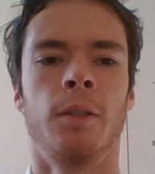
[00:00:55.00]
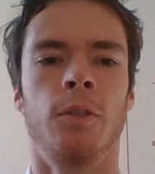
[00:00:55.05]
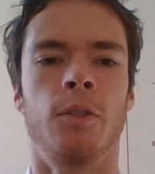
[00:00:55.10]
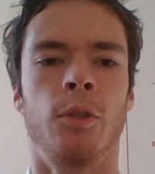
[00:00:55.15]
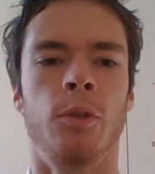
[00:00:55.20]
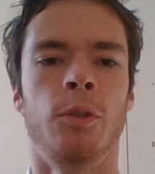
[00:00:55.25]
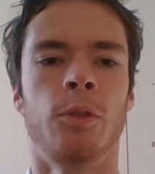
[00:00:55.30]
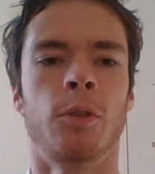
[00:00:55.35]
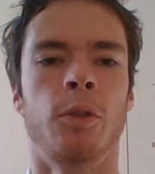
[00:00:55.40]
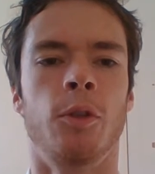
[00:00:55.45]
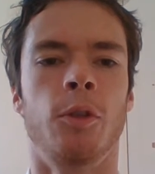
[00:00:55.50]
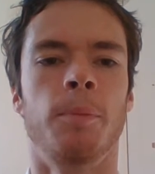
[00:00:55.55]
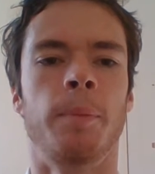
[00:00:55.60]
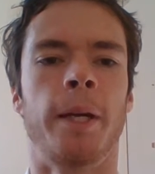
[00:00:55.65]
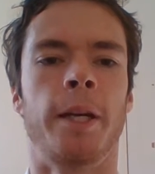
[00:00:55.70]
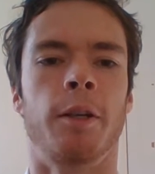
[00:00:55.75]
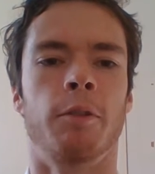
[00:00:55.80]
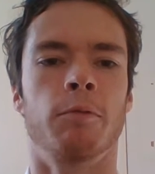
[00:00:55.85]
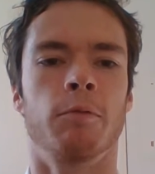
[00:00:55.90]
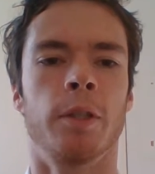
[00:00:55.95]
NewsCorp
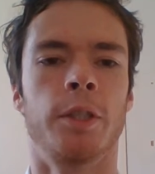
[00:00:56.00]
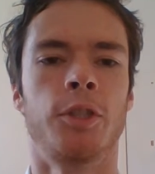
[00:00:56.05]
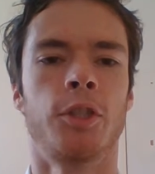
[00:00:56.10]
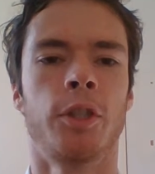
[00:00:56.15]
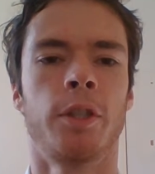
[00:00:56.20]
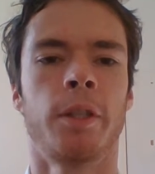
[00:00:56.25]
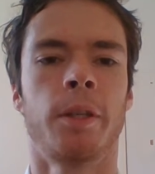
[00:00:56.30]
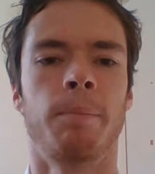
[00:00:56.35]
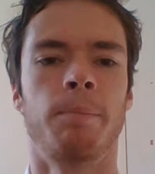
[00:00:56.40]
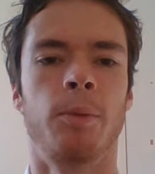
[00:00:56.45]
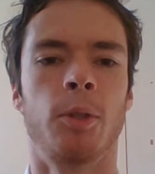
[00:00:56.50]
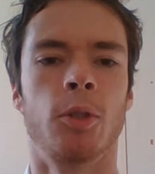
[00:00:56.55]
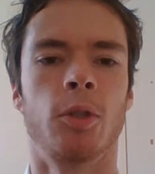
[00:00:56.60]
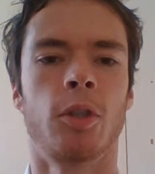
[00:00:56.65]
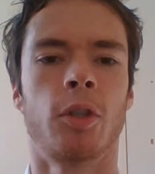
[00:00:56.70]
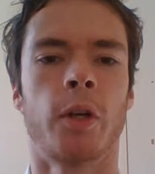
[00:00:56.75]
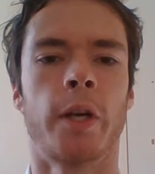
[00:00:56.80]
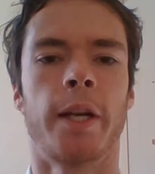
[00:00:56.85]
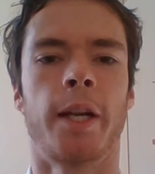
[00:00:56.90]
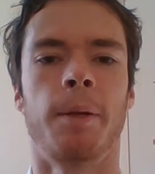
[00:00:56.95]
had a rigid,
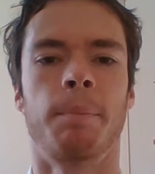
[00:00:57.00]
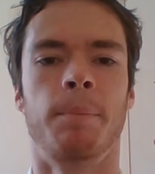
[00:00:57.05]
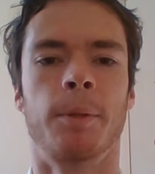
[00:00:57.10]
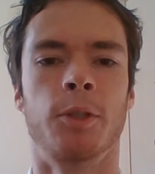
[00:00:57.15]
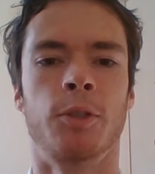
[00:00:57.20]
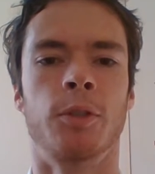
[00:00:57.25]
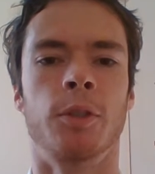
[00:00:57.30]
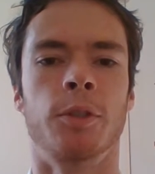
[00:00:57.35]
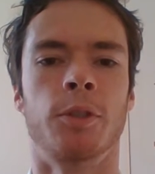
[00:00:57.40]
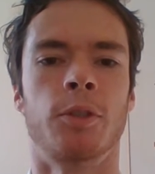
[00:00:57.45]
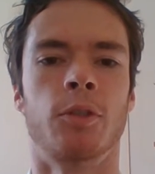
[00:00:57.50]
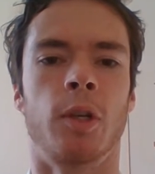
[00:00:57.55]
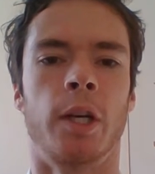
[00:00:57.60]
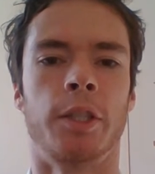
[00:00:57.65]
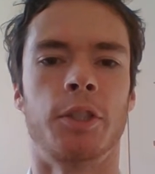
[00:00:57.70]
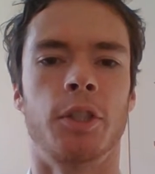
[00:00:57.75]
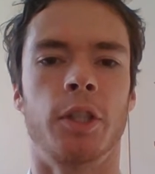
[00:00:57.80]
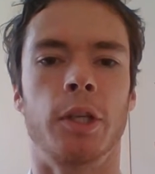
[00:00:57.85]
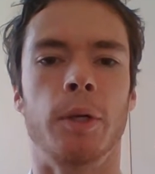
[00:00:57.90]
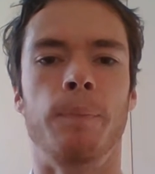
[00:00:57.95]
bureaucratic business
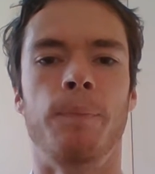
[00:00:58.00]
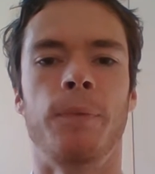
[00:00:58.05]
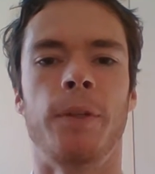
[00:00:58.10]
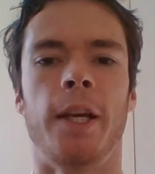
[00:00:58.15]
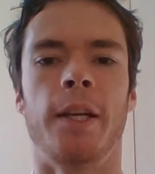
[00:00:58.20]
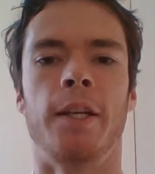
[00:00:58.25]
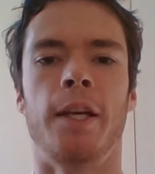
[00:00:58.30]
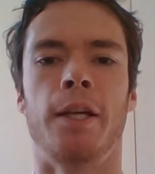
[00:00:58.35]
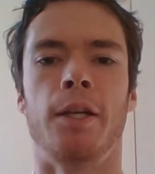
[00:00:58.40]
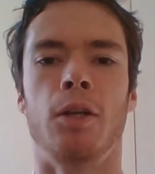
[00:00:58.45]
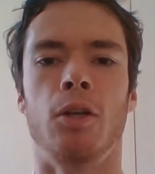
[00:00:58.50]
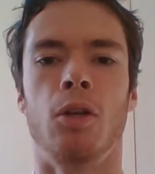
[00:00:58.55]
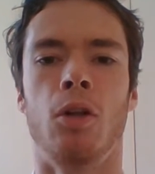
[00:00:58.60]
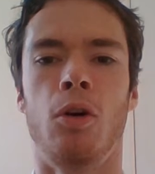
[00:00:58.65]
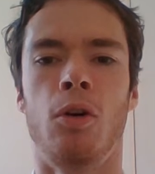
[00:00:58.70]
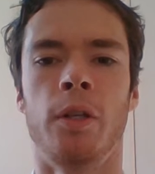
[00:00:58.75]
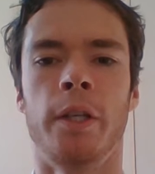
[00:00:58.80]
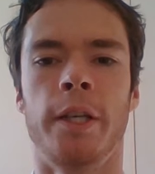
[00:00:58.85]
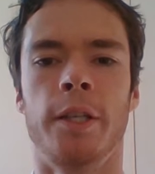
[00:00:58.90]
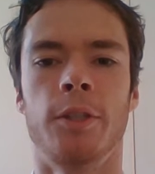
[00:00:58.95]
structure and had a
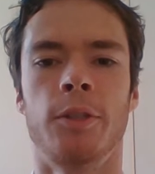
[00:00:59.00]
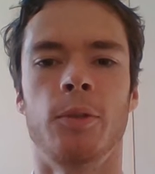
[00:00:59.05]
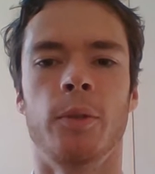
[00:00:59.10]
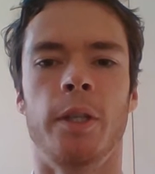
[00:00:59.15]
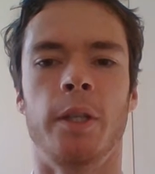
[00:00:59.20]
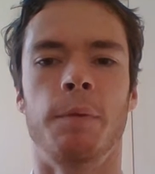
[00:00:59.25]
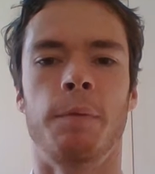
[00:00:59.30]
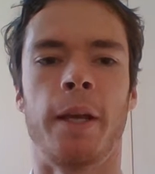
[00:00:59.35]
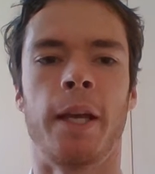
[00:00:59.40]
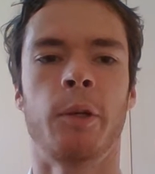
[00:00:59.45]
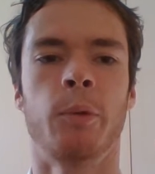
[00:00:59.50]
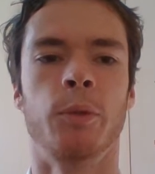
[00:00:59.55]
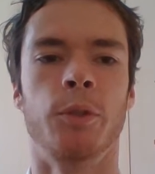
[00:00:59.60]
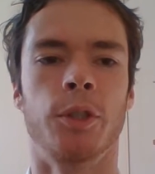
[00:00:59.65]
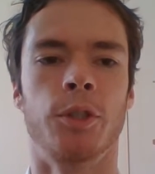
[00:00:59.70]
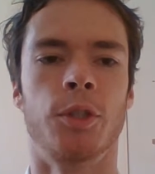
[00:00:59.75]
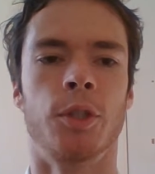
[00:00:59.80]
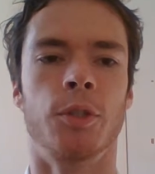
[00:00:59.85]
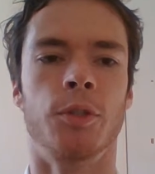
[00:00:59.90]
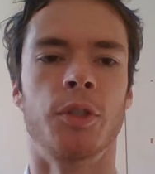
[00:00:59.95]
long history of
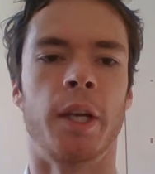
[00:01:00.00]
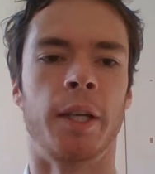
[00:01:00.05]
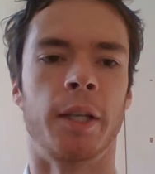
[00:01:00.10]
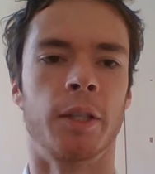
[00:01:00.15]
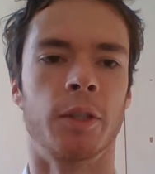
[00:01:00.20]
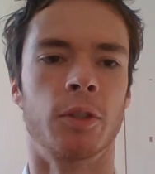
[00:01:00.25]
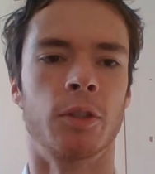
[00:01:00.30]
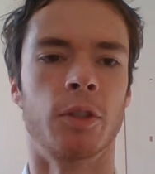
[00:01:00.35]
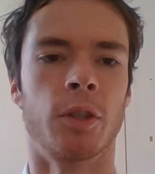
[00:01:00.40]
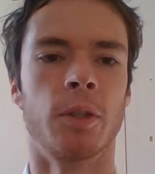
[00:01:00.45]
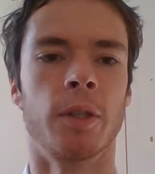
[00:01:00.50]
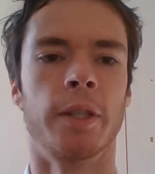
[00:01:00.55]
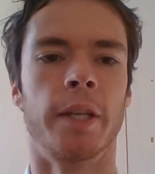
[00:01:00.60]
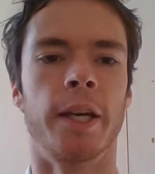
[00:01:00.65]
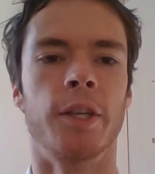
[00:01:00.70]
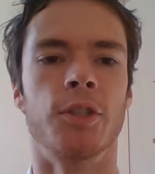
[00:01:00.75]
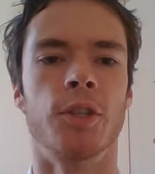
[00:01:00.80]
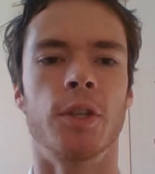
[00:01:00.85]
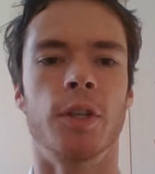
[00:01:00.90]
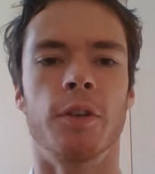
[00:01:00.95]
acquisitions and
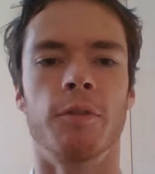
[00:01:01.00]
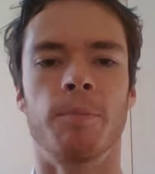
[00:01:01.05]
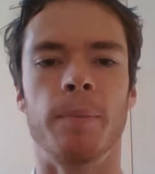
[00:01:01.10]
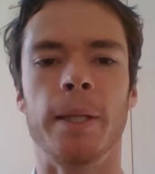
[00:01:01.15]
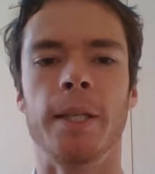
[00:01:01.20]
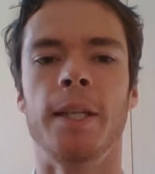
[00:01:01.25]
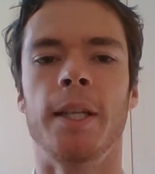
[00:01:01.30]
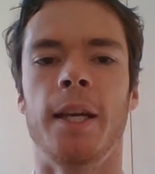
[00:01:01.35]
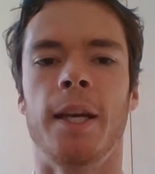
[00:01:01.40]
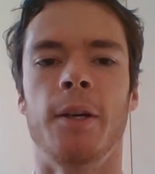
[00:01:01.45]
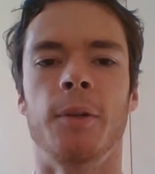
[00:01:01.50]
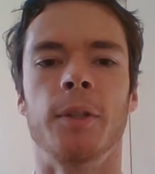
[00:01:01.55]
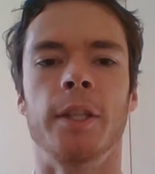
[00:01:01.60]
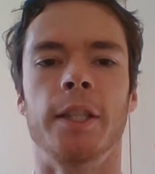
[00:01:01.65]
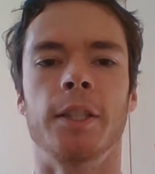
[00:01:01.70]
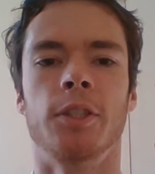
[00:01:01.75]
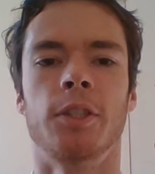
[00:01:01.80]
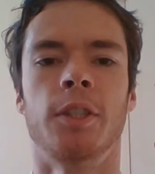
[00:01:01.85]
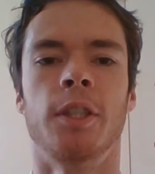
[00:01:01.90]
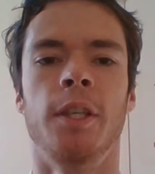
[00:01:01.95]
consolidation of media
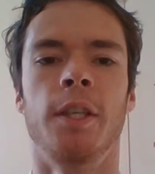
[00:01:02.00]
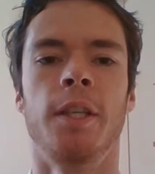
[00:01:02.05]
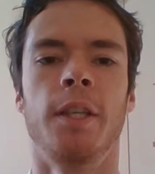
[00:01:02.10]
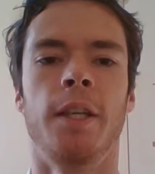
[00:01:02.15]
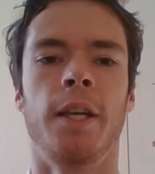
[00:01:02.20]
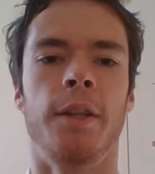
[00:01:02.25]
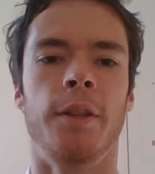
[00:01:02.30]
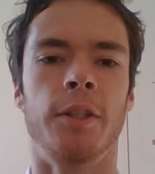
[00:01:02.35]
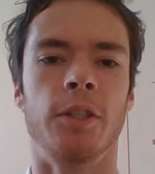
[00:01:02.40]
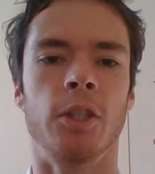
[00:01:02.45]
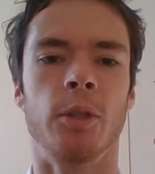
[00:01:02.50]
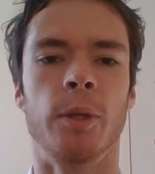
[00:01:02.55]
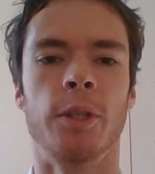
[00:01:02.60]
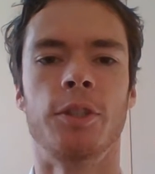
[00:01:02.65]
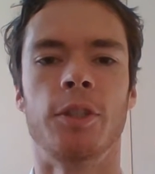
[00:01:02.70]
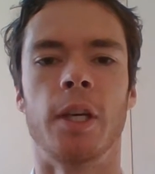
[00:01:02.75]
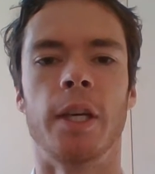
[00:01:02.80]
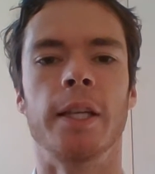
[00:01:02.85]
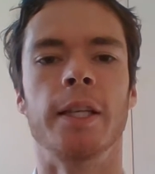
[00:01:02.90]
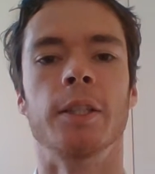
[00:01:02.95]
outlets in the
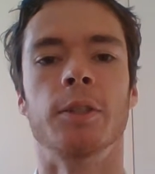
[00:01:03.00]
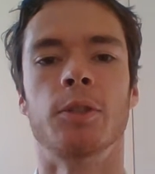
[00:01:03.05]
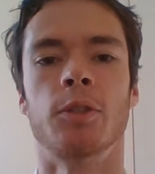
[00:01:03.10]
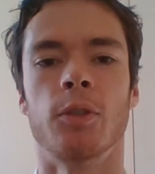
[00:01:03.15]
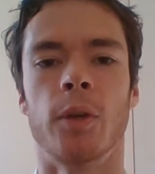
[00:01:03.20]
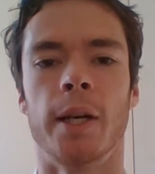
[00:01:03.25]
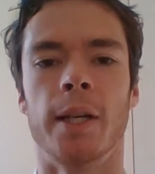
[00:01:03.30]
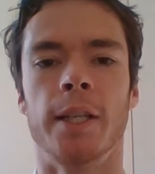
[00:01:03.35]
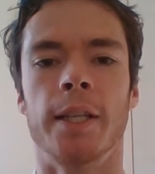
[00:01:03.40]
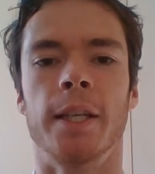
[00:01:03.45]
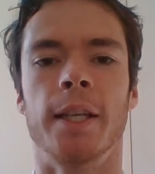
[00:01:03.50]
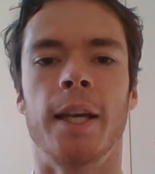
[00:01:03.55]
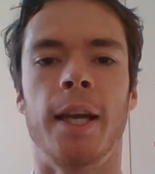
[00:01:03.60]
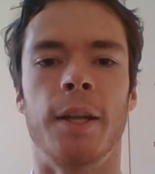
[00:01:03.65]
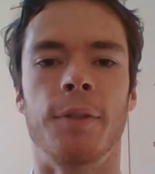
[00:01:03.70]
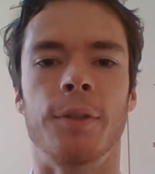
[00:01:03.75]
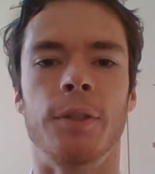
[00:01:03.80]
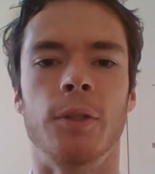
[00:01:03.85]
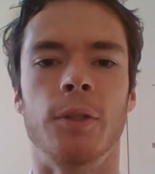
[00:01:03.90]
USA, Australia, and